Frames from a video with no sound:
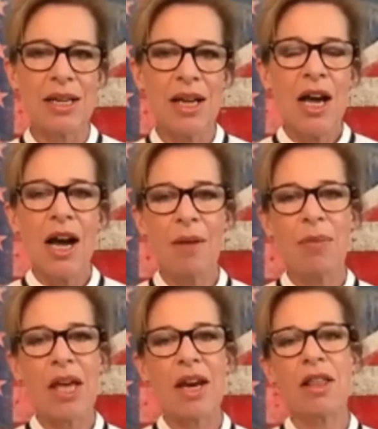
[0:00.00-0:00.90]
And
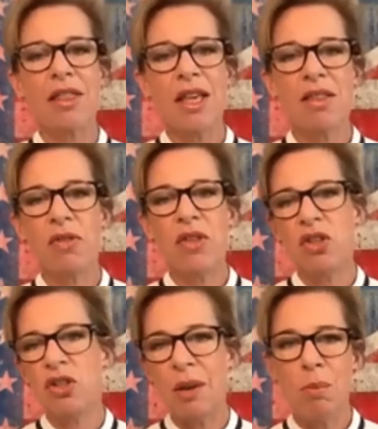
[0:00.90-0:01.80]
I think that this is
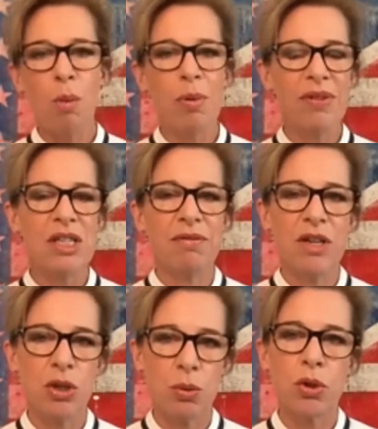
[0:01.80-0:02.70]
a mob of
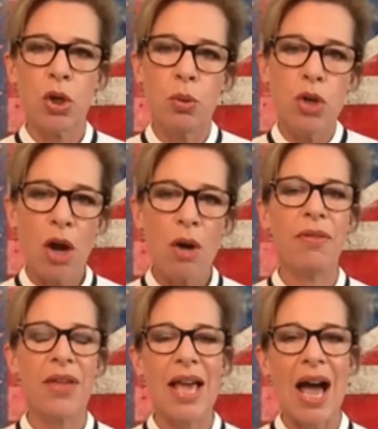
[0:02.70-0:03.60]
individuals who know that they
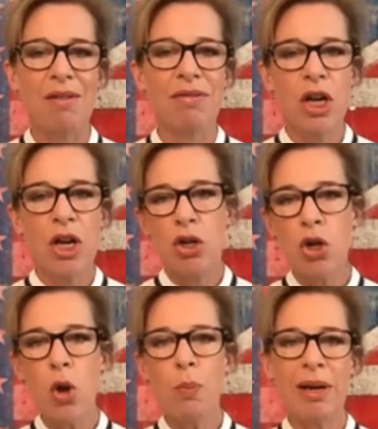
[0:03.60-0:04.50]
have no
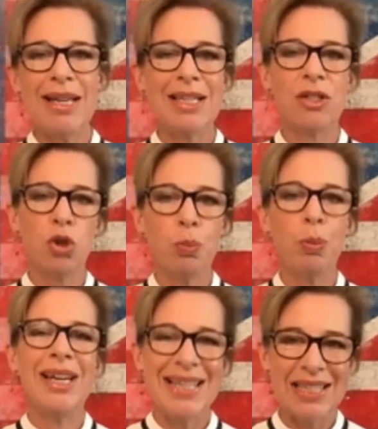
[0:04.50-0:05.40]
police to
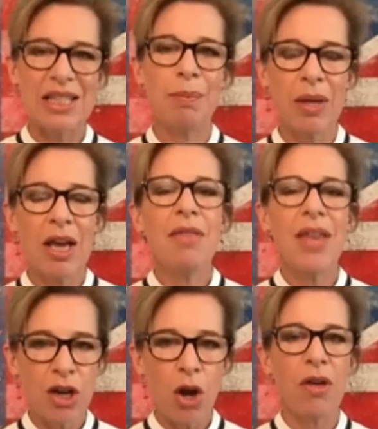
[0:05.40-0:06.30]
police them. They
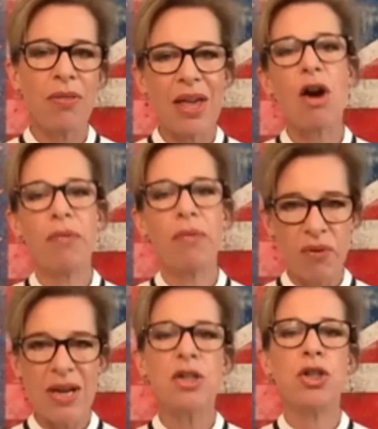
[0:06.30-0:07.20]
know that they are
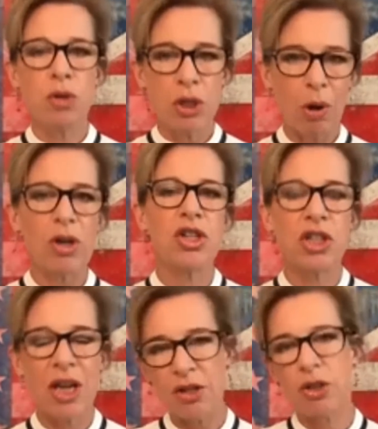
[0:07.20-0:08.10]
free to demolish
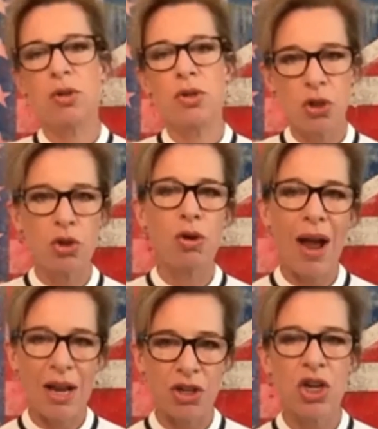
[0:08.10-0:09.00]
statues, to
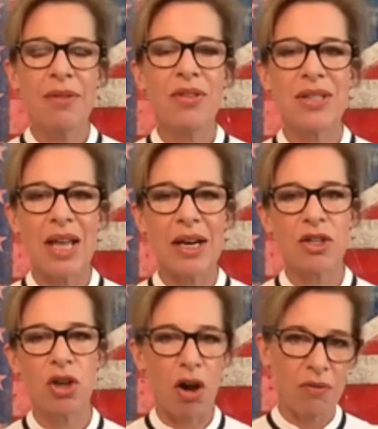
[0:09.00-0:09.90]
trash the
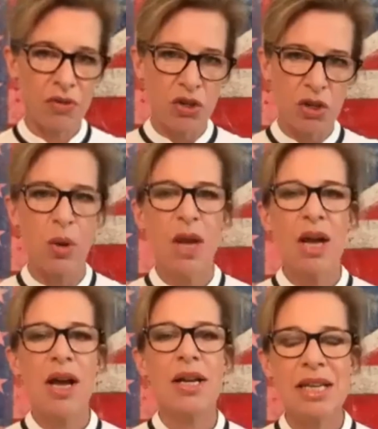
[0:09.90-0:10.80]
cenotaph, to
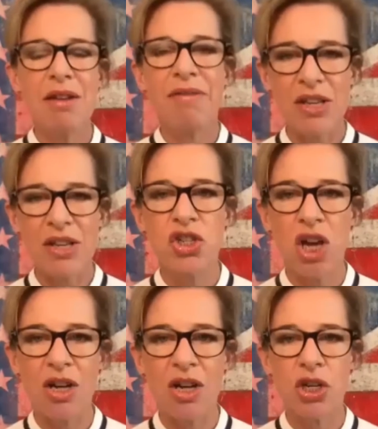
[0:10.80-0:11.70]
deface
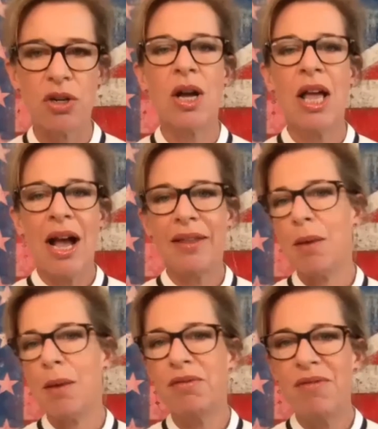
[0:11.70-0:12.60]
Churchill. And they
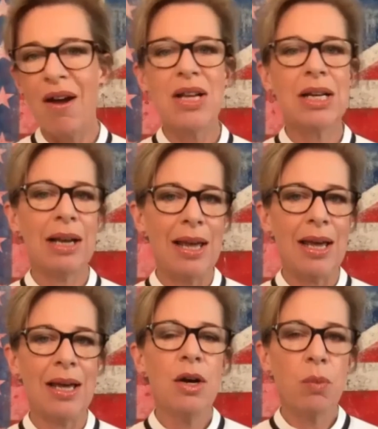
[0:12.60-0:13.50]
were very
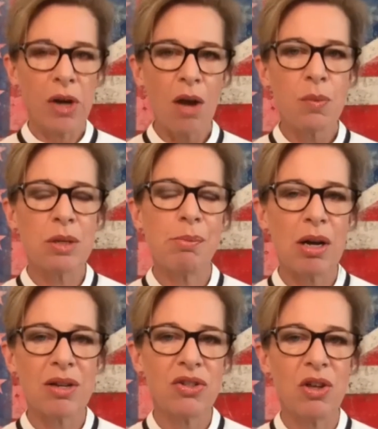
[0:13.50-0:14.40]
clear when I was
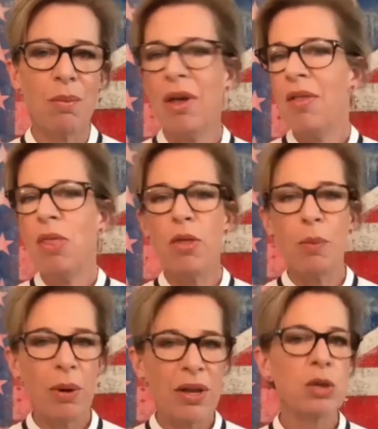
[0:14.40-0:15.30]
amongst them that the
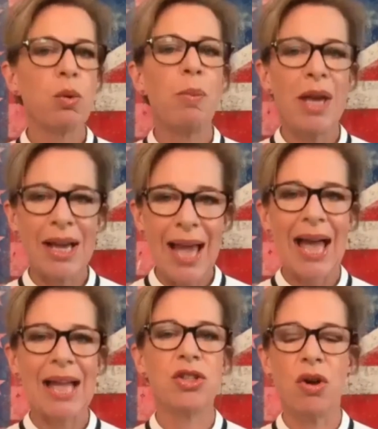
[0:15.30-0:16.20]
police were being
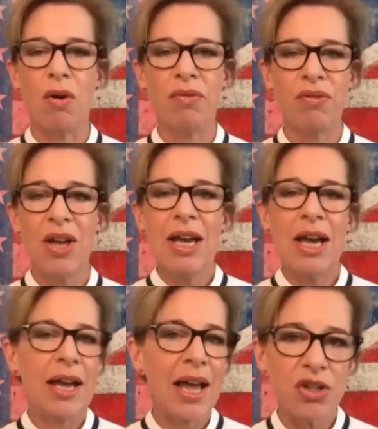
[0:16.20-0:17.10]
hands off.
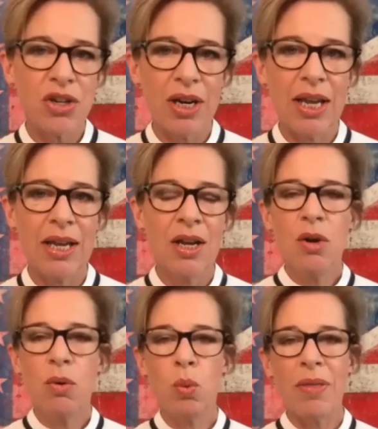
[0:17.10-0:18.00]
And actually,
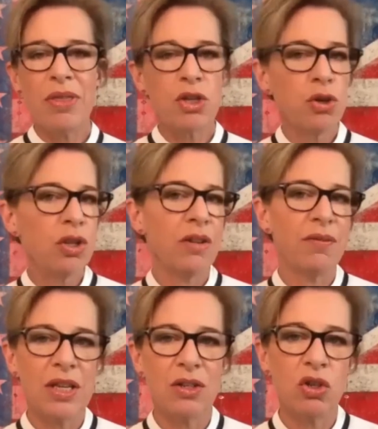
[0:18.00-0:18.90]
when the truth of
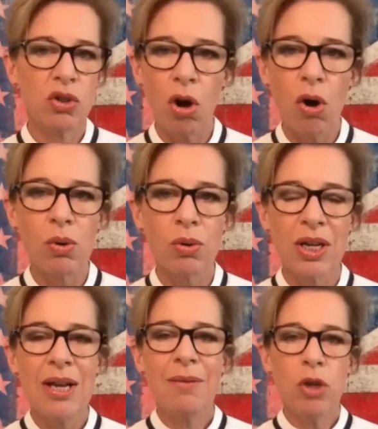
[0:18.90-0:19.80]
this is told,
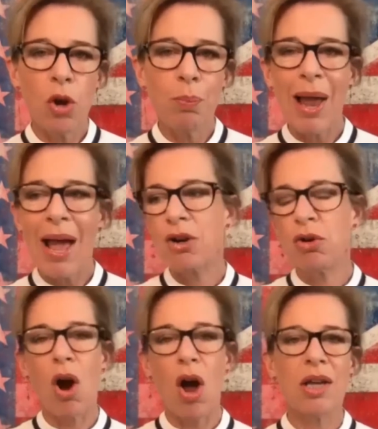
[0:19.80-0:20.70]
you know, black
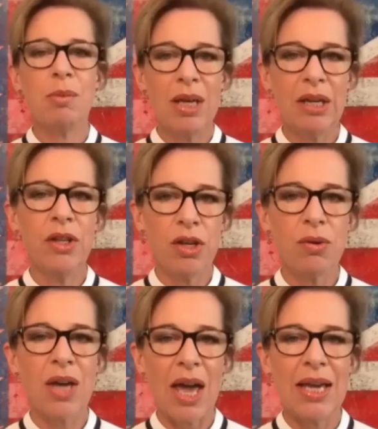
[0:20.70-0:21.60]
crime in
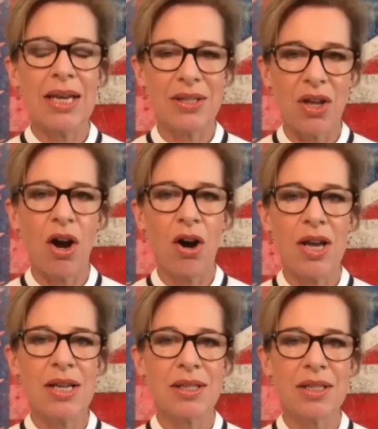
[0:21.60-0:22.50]
the UK is the
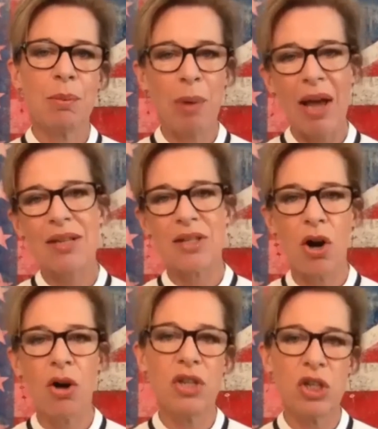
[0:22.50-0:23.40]
highest. Blacks
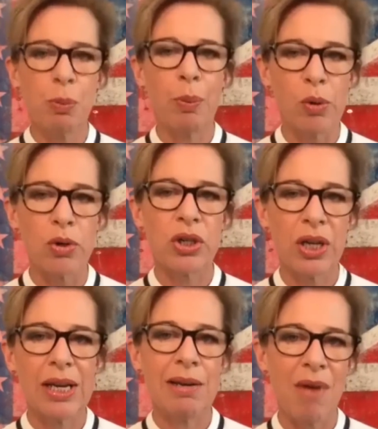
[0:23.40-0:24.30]
are
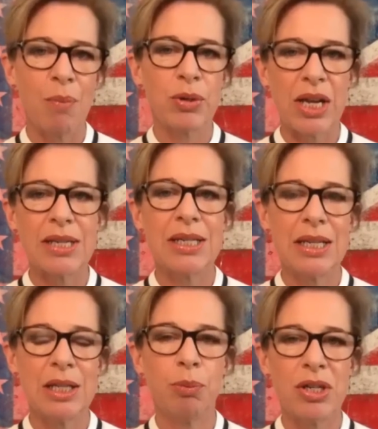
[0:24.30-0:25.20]
disproportionately represented
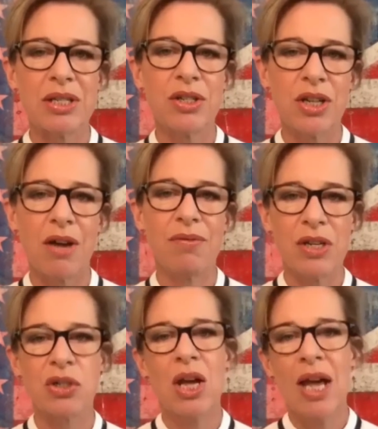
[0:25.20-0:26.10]
in the prison
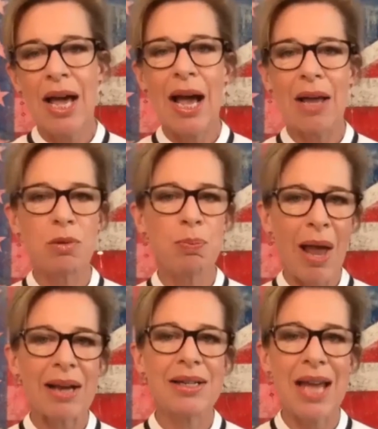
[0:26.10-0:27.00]
service, and
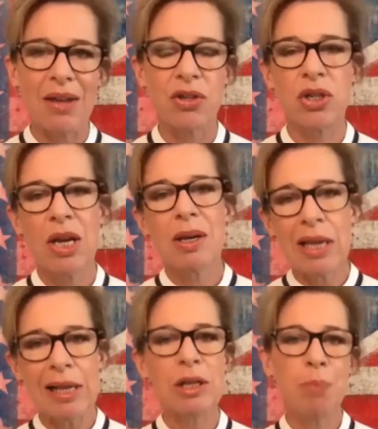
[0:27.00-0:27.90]
black deaths
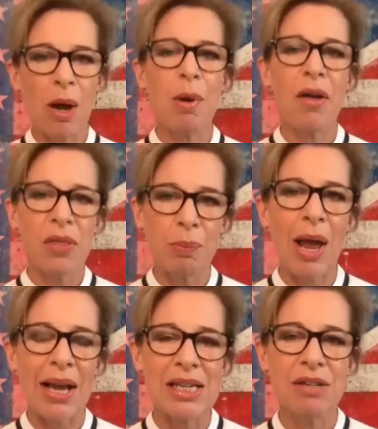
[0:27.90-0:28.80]
killed by other
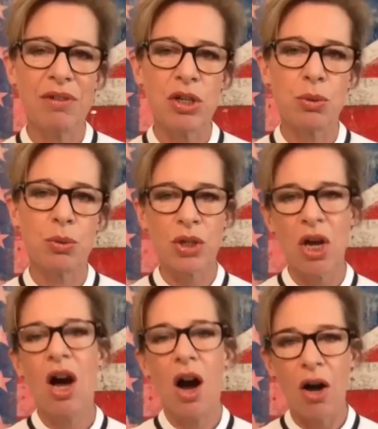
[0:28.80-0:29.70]
black individuals
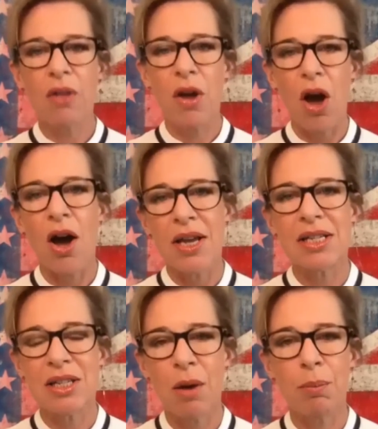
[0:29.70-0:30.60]
are the
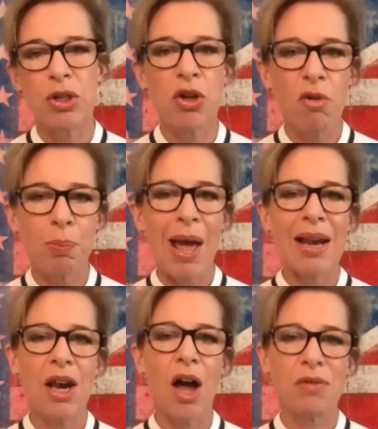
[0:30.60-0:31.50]
highest numbers. So if Black
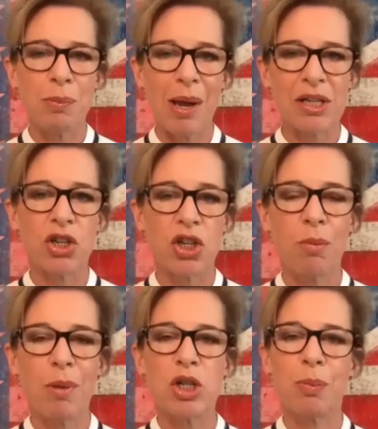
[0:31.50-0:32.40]
Lives Matter so
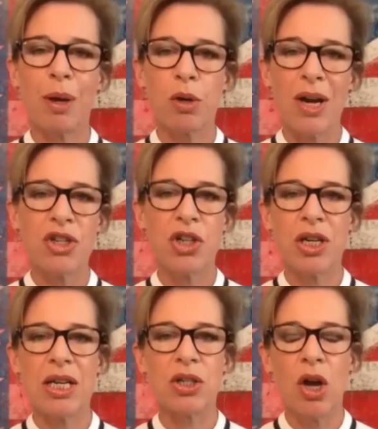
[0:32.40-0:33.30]
much, my question
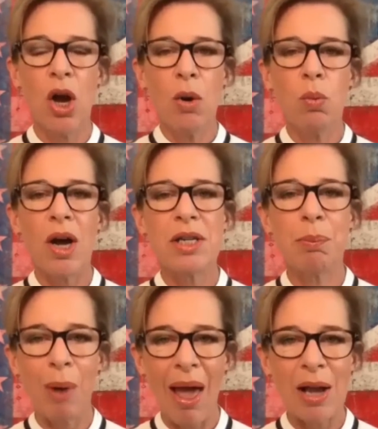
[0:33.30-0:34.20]
is, why do
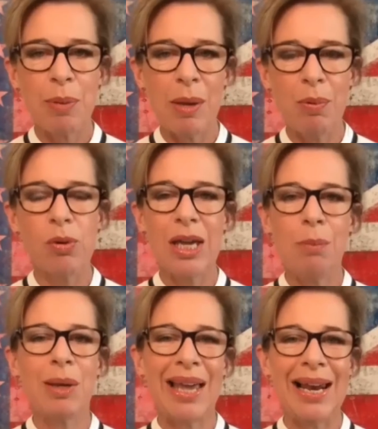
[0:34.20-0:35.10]
black people
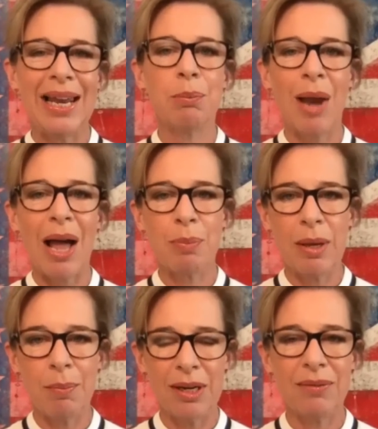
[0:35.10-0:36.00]
keep killing black
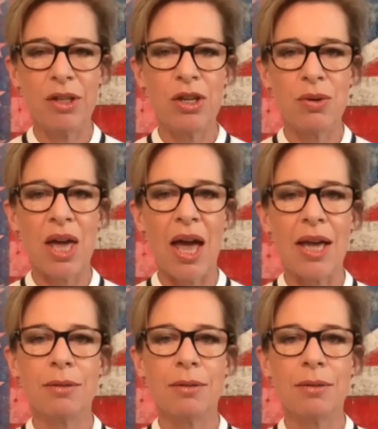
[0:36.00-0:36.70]
people in the UK?